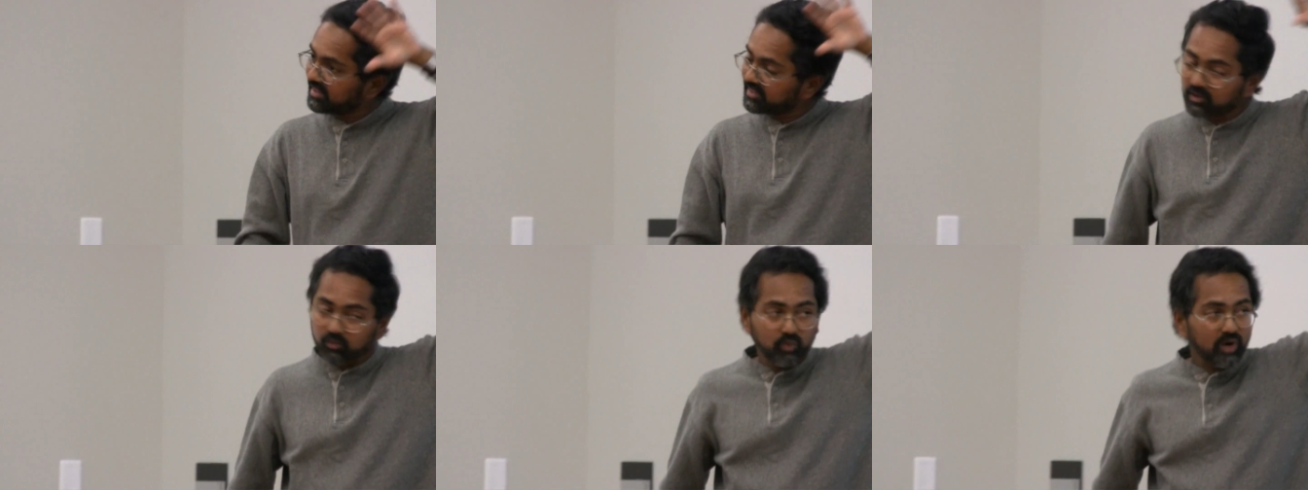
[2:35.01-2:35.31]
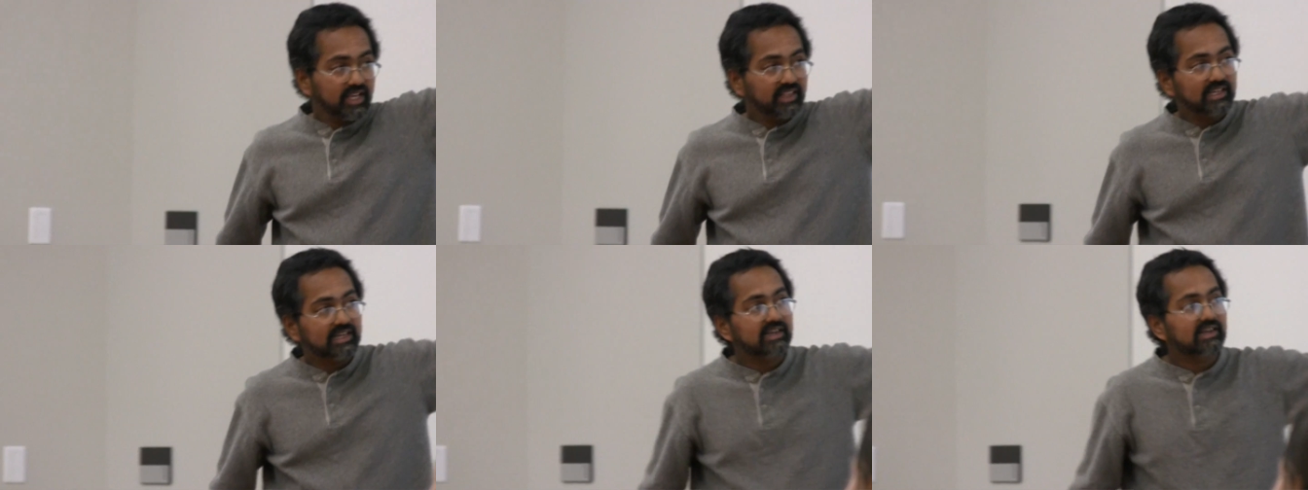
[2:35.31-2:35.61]
The
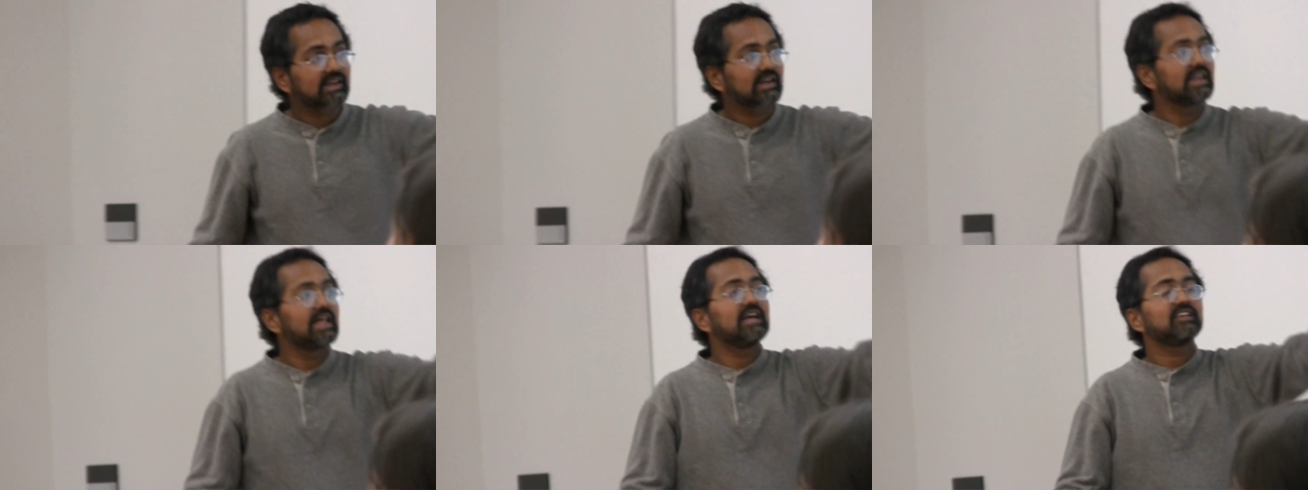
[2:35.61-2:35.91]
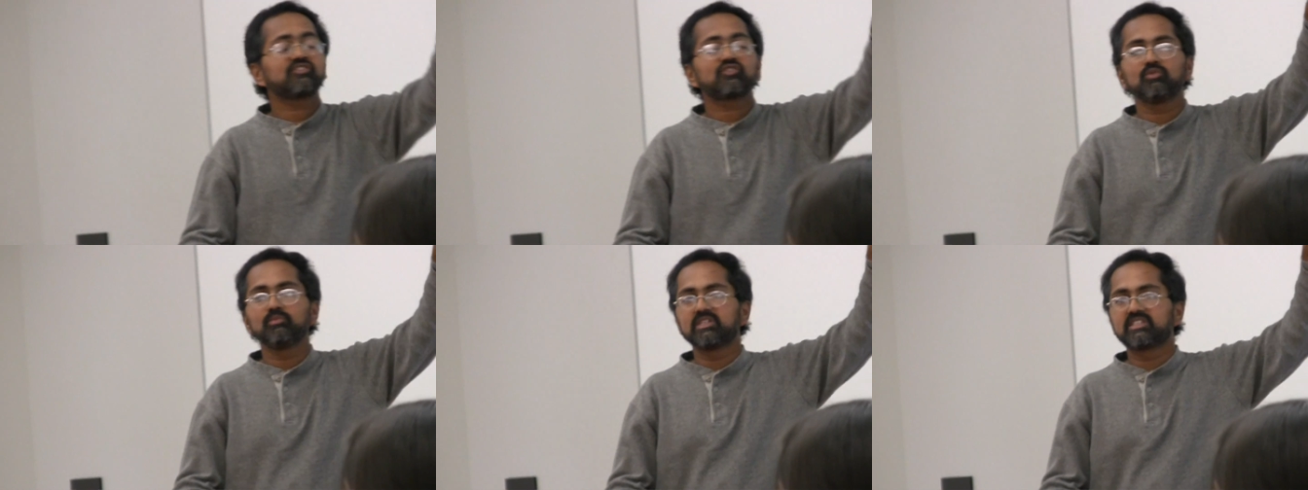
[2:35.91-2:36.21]
way the
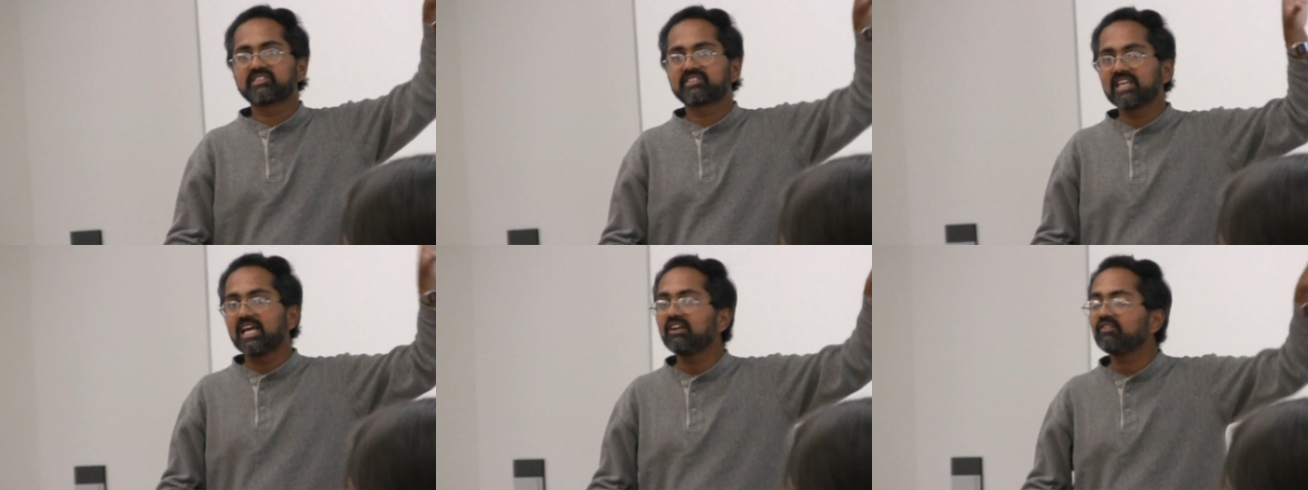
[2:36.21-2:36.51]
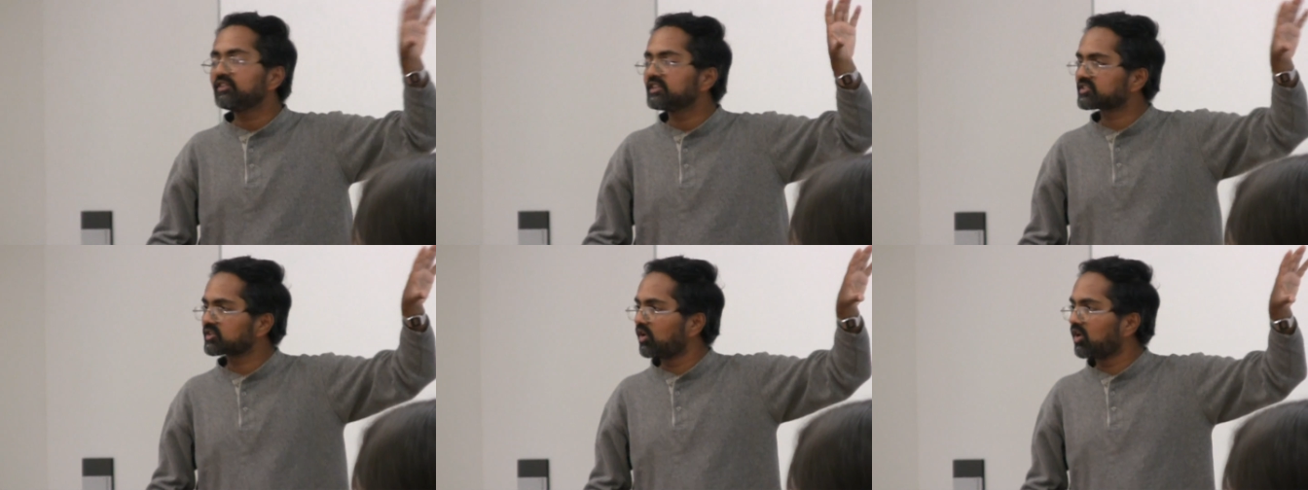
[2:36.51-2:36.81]
classroom
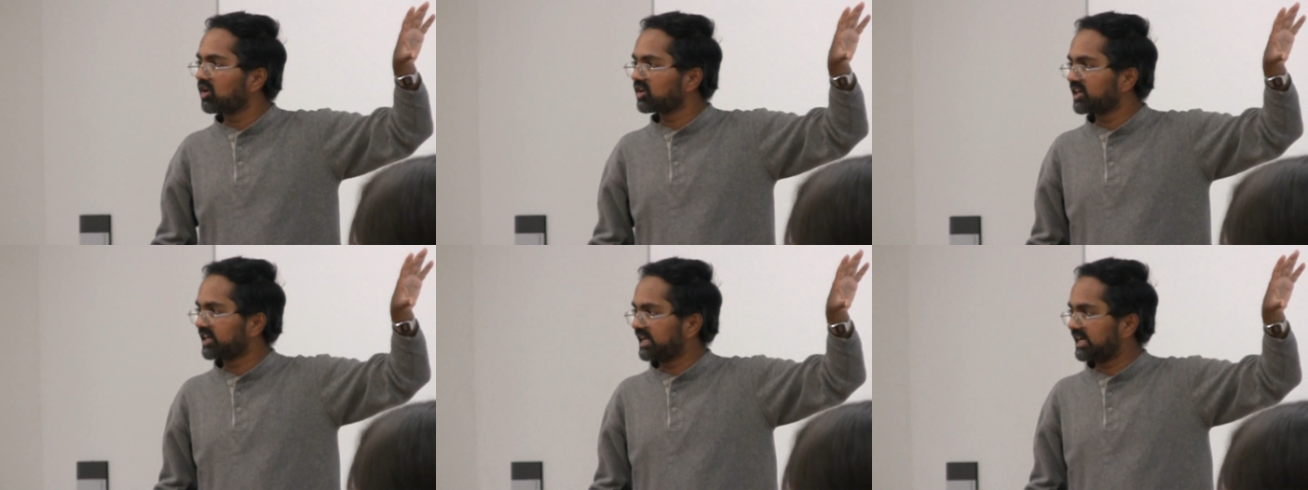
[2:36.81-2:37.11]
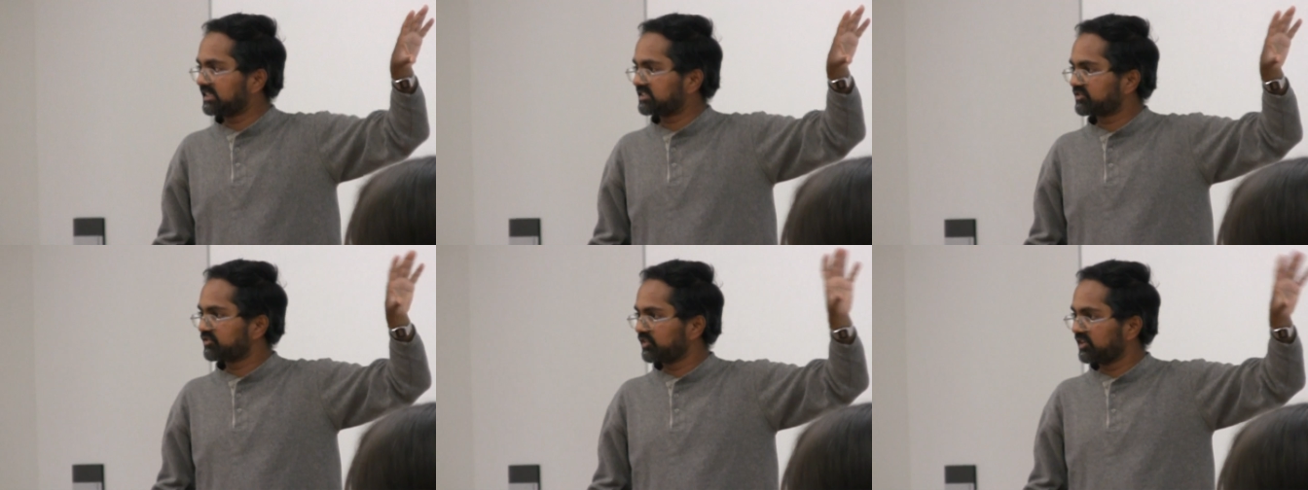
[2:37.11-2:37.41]
itself is
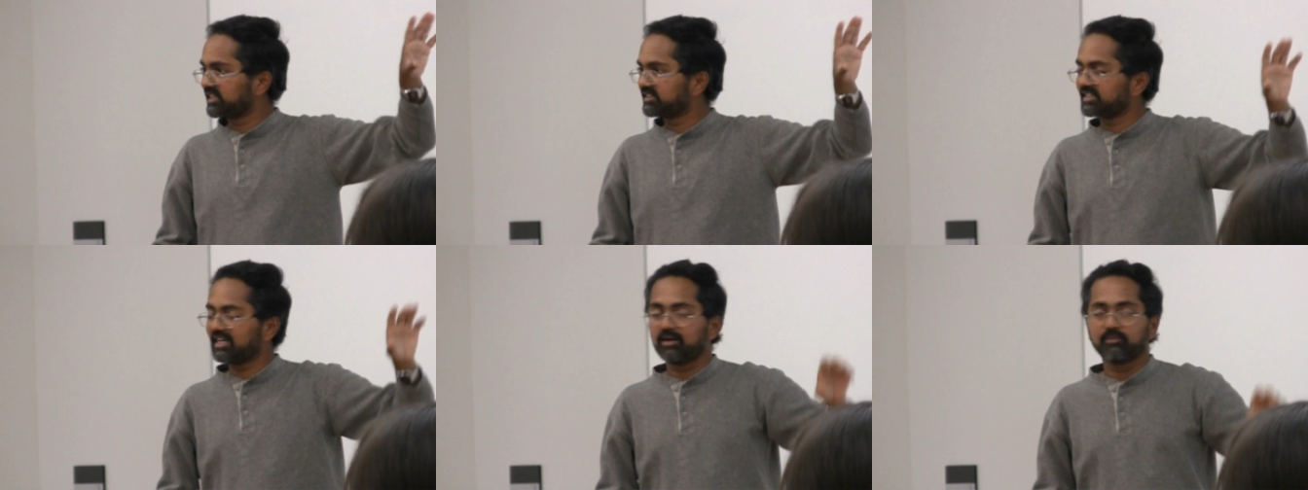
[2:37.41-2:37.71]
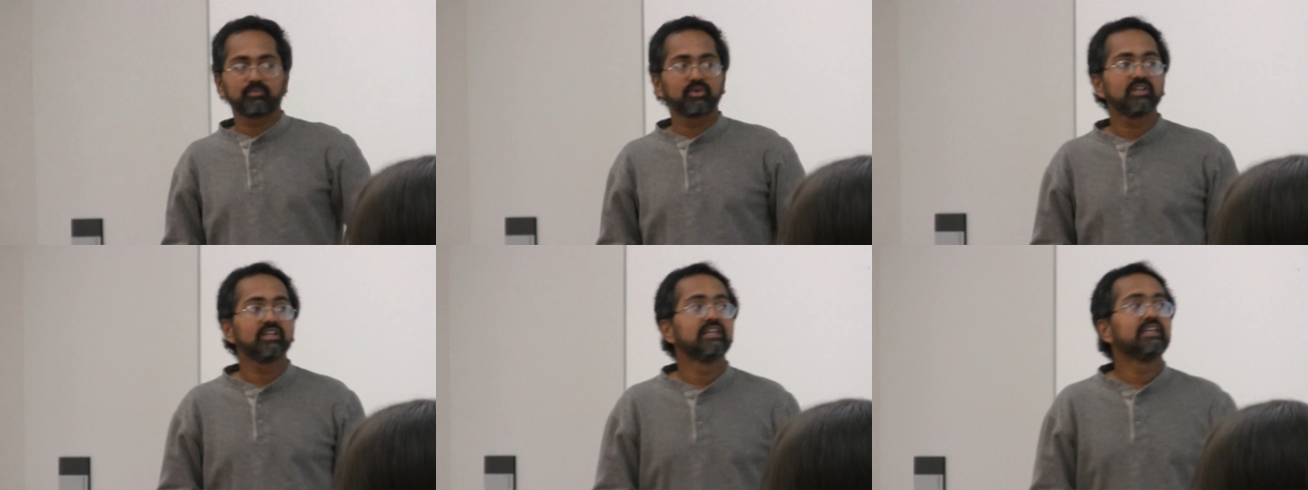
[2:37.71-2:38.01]
organized, for
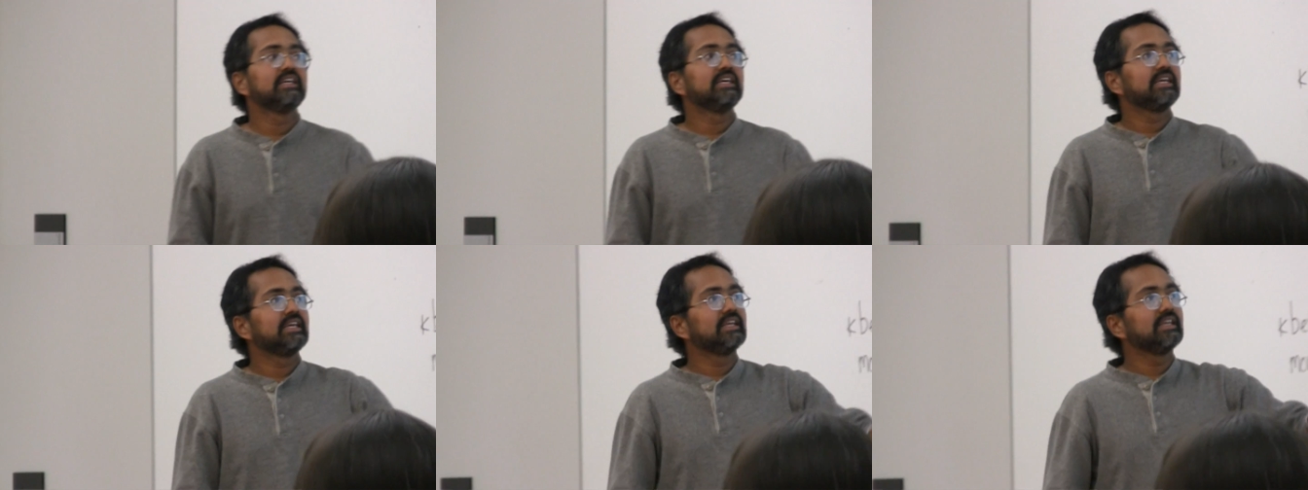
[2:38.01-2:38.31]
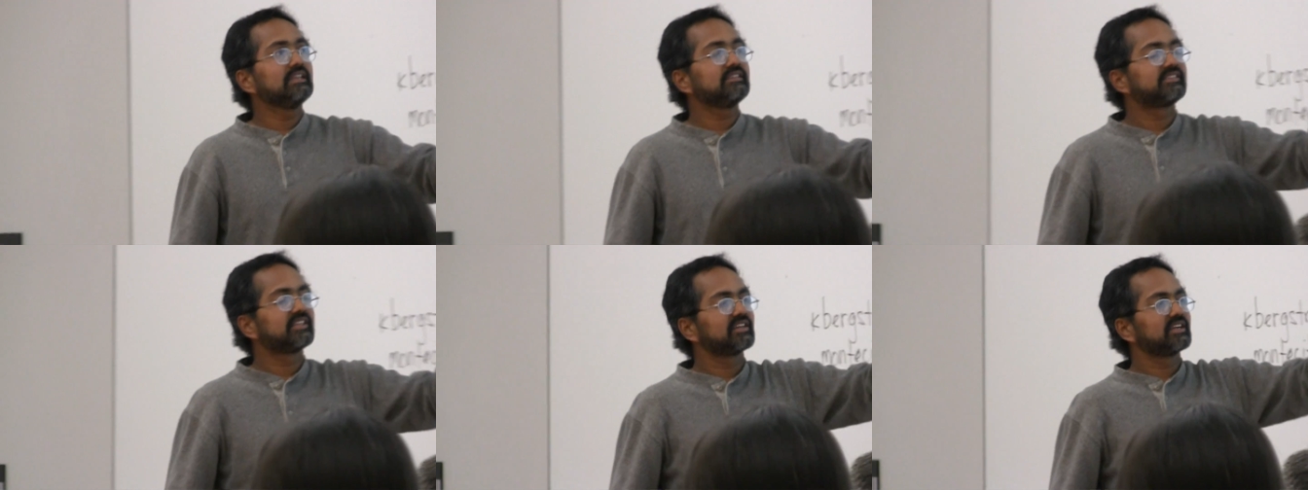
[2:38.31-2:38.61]
example,
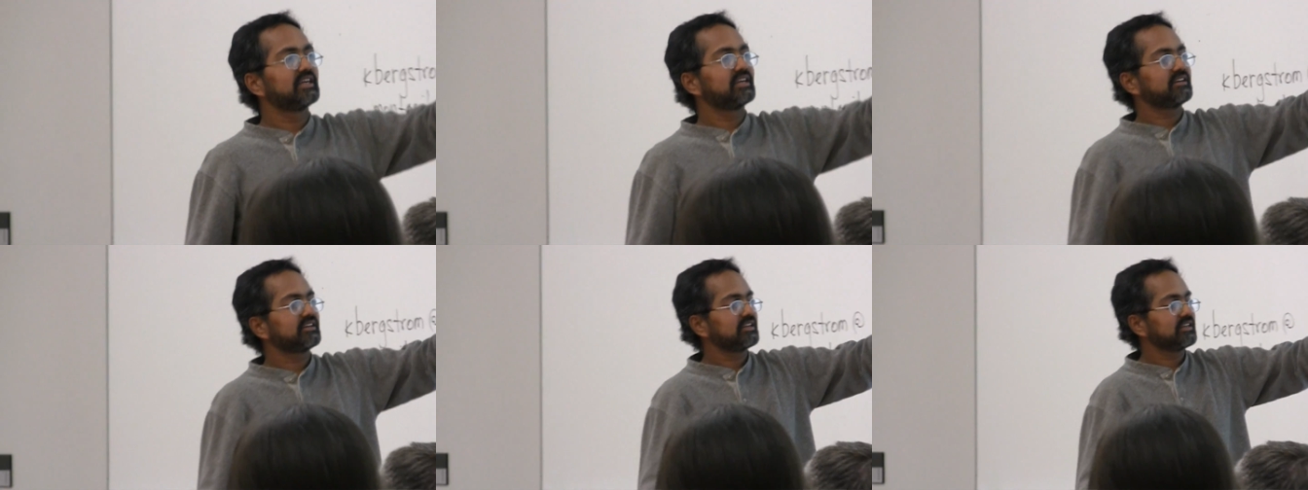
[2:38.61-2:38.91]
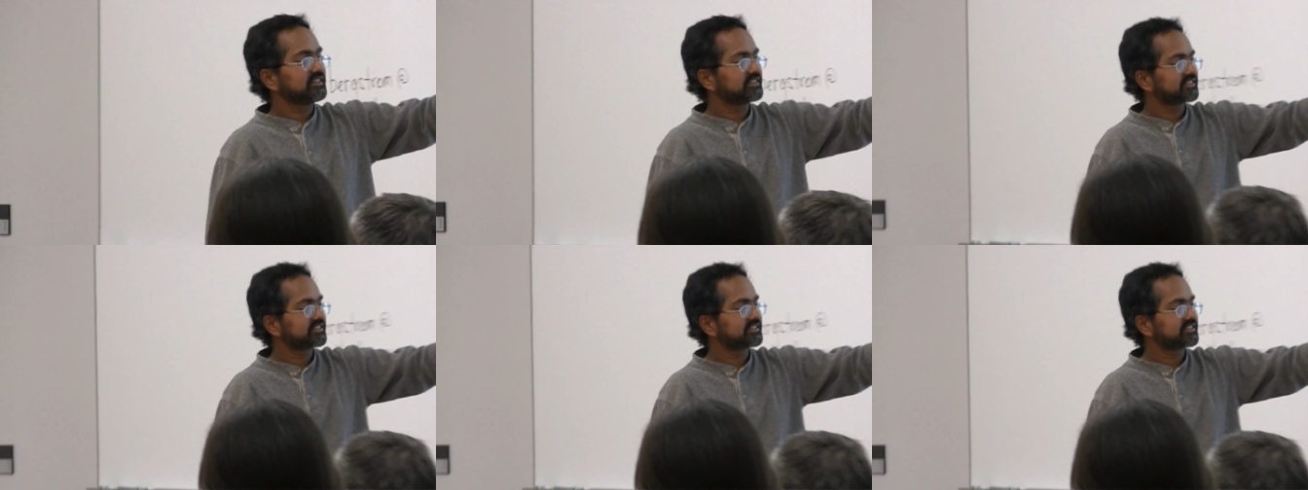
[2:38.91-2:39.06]
is there are